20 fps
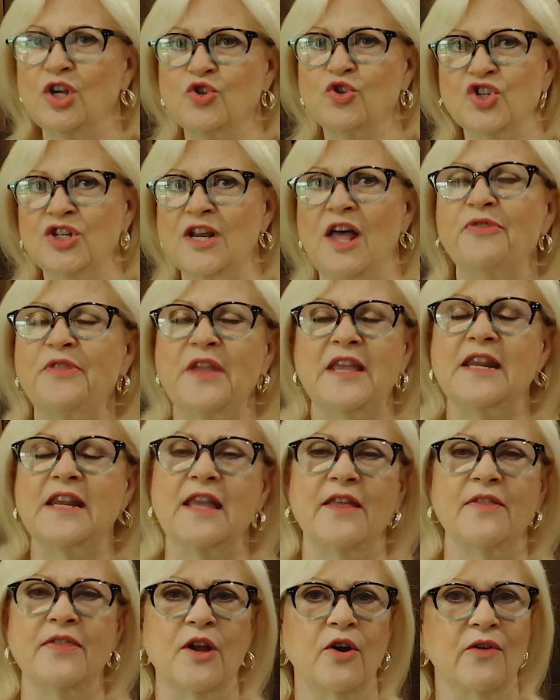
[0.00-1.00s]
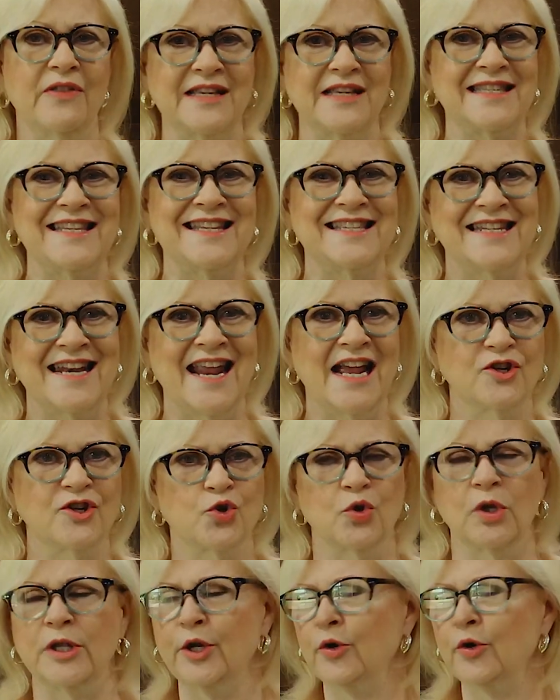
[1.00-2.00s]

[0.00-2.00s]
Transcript: there's nothing in there that says natural